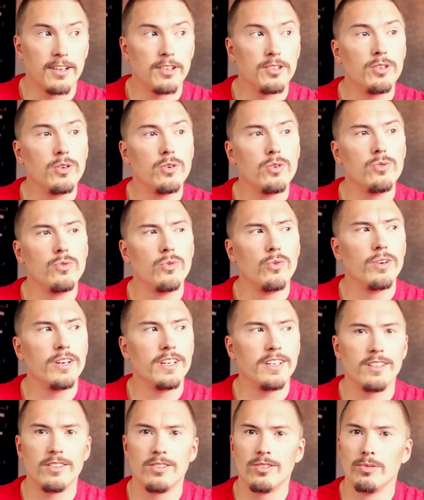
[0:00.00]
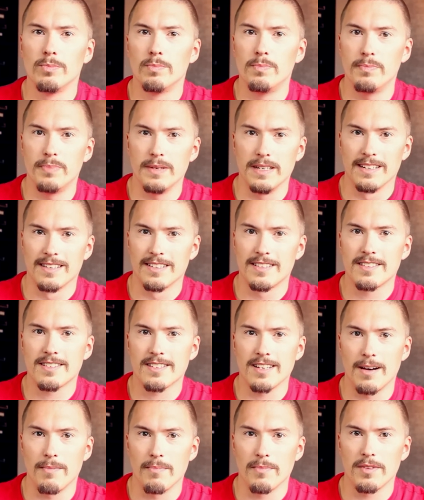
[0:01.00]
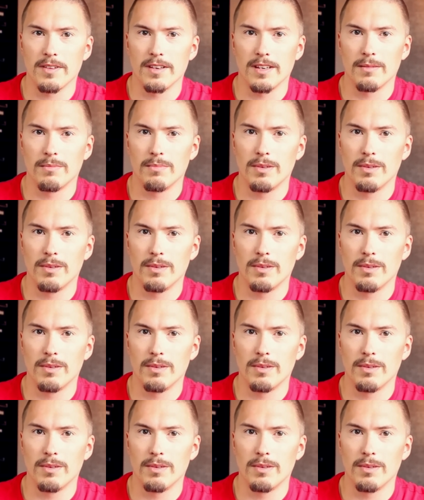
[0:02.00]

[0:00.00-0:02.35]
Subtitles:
you need to build something